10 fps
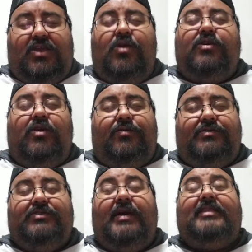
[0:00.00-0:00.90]
Kyoko.
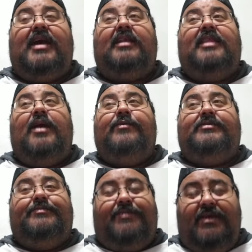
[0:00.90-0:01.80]
So I thought that
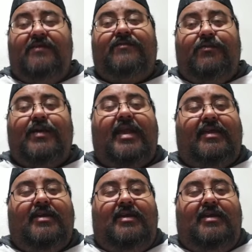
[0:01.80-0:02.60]
was a beautiful way.